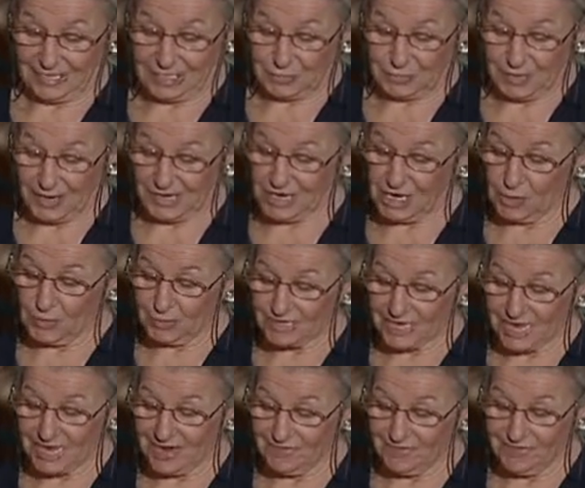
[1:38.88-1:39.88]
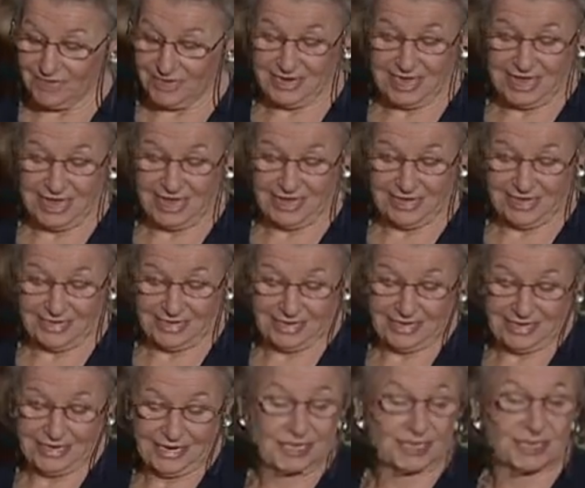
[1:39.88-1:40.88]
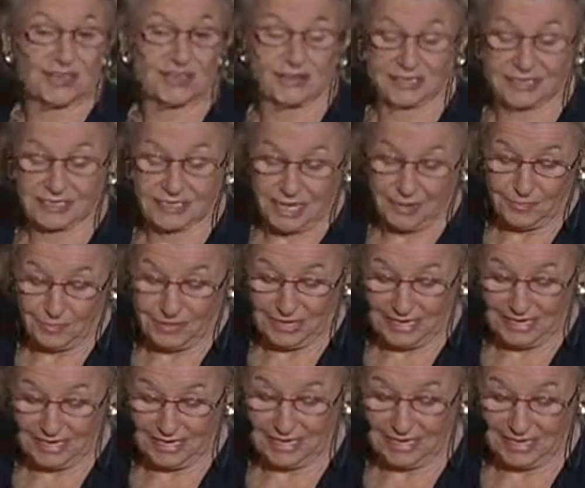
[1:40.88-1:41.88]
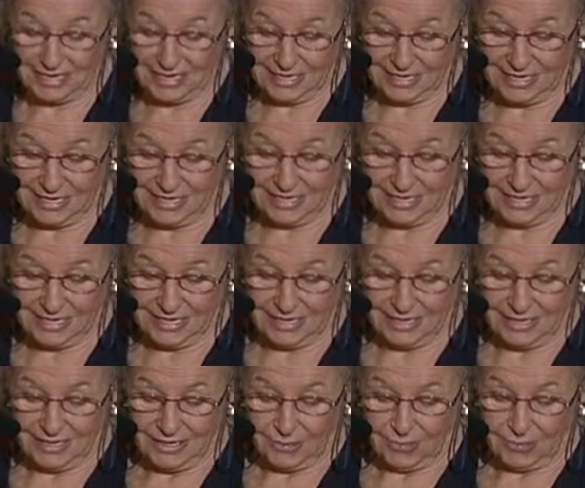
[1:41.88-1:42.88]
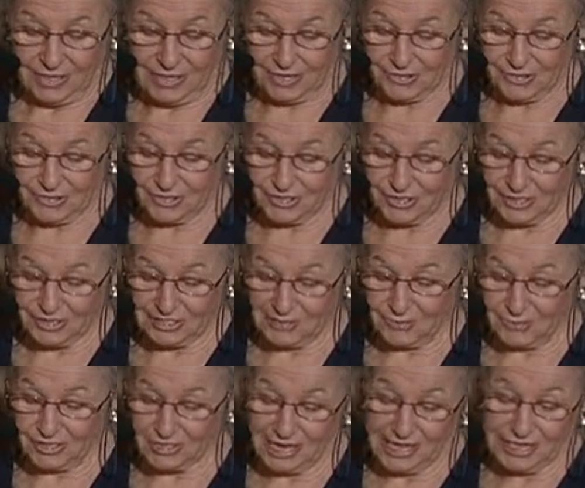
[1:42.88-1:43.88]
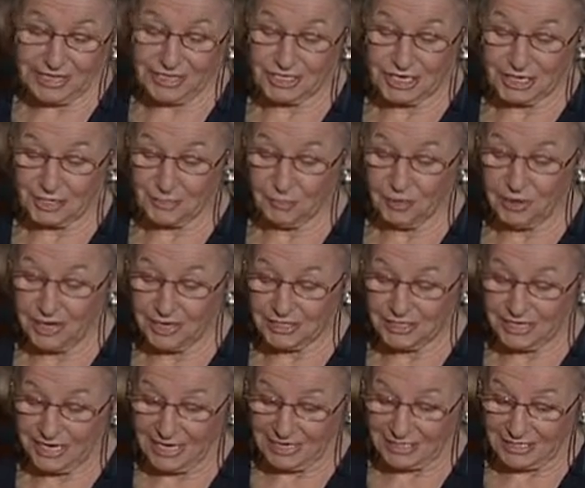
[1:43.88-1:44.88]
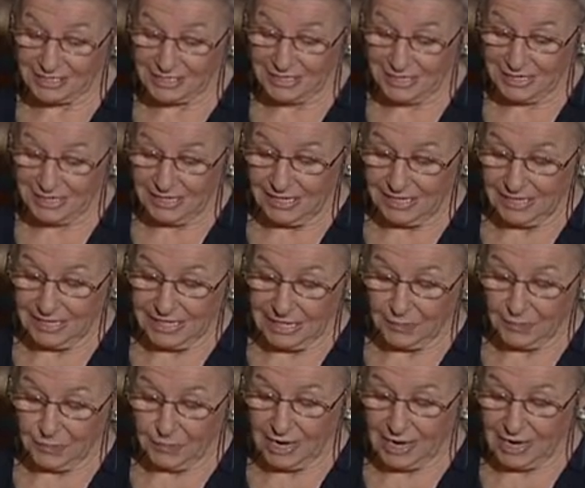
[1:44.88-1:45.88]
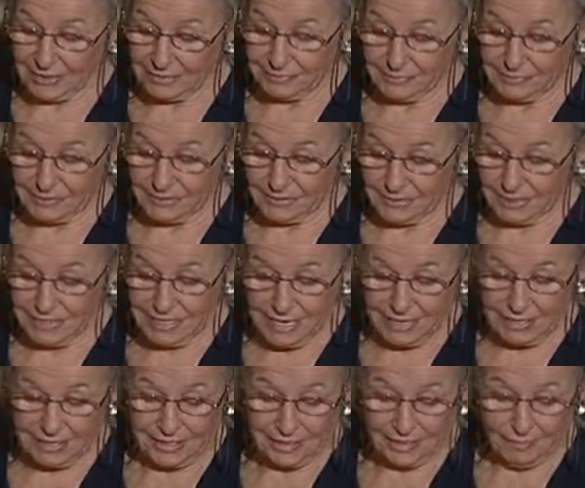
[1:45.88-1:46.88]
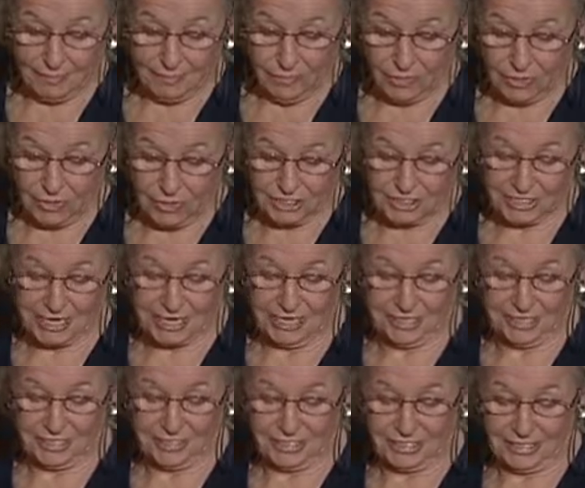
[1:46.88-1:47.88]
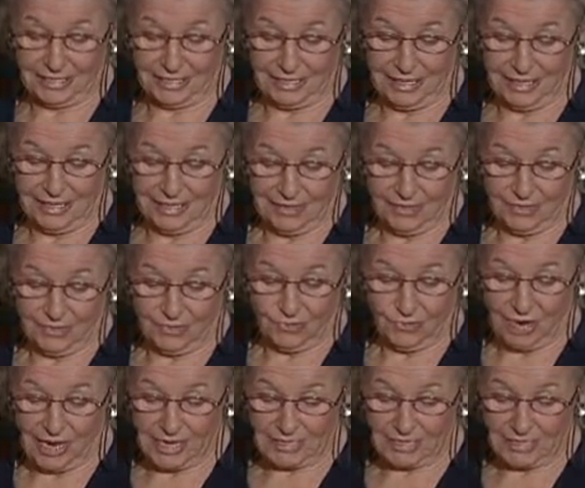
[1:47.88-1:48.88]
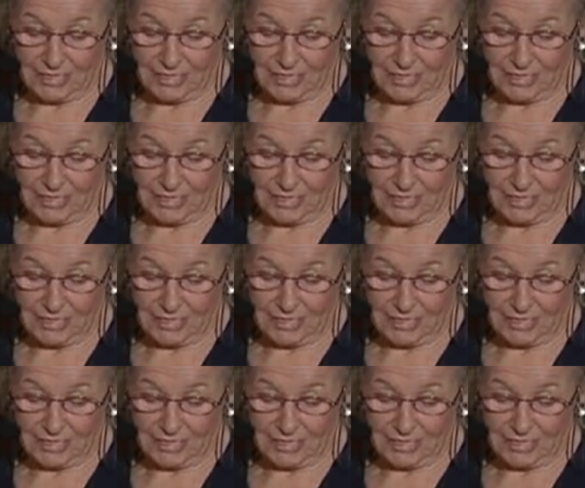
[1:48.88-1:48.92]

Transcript: spending almost every day in each other's company. We undertook some challenging projects, and perhaps none more challenging than the